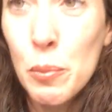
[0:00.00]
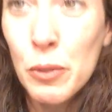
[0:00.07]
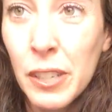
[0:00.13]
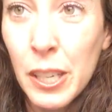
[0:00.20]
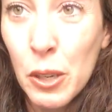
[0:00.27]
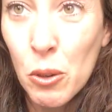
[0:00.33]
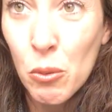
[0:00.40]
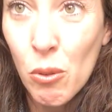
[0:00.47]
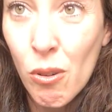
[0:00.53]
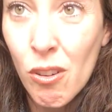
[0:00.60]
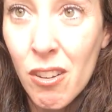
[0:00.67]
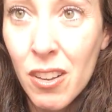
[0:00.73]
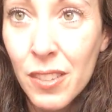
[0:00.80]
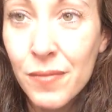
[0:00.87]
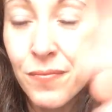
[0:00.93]
pretty
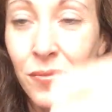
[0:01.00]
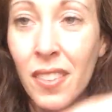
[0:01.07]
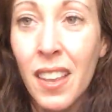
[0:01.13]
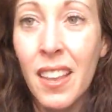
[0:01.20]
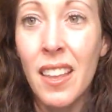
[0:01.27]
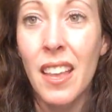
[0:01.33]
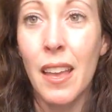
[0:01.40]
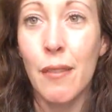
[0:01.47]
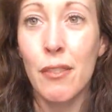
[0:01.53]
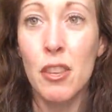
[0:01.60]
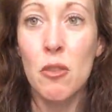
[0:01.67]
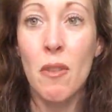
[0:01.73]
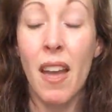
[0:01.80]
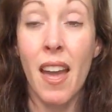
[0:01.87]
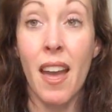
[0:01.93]
cool. If
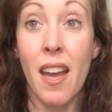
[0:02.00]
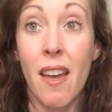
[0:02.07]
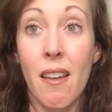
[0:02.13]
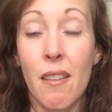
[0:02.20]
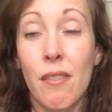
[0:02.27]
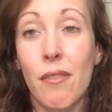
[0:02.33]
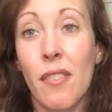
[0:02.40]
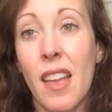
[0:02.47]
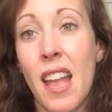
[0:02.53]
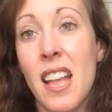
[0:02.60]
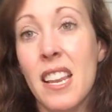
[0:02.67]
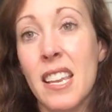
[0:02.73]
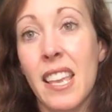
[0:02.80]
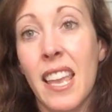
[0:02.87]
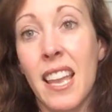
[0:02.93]
you have
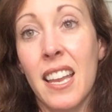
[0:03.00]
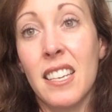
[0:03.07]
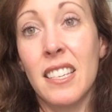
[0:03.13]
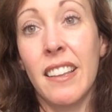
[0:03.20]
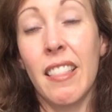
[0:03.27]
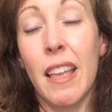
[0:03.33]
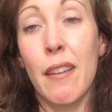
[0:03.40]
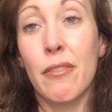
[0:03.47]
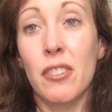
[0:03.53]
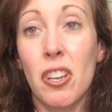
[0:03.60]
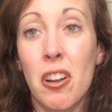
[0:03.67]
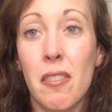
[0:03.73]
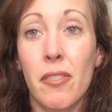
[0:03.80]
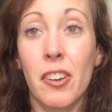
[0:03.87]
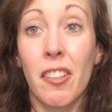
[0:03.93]
any candy left
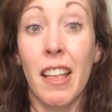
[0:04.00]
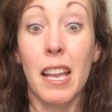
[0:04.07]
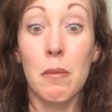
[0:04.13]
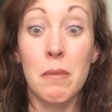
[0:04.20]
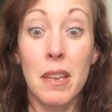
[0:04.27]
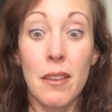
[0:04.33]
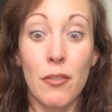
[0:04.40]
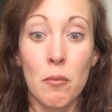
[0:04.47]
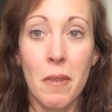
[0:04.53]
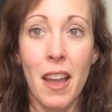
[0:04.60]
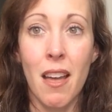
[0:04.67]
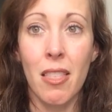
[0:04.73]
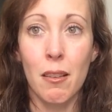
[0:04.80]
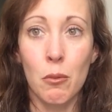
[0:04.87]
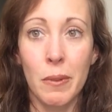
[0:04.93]
over, like me from
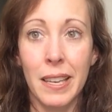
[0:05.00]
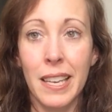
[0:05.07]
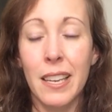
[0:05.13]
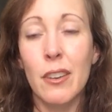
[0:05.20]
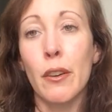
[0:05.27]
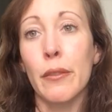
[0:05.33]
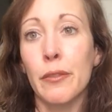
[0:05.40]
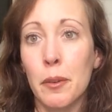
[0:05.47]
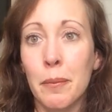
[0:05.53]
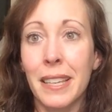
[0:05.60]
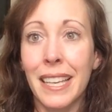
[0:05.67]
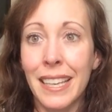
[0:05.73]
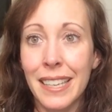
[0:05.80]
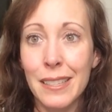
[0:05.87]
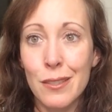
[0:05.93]
Halloween or from
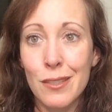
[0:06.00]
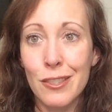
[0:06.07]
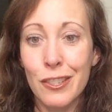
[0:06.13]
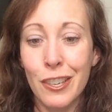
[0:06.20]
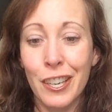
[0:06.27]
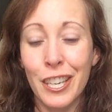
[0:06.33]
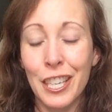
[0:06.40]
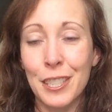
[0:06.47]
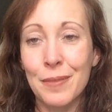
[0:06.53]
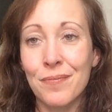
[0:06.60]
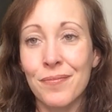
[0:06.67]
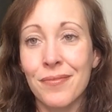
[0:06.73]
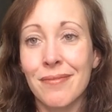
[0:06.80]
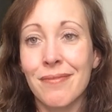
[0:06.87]
Easter,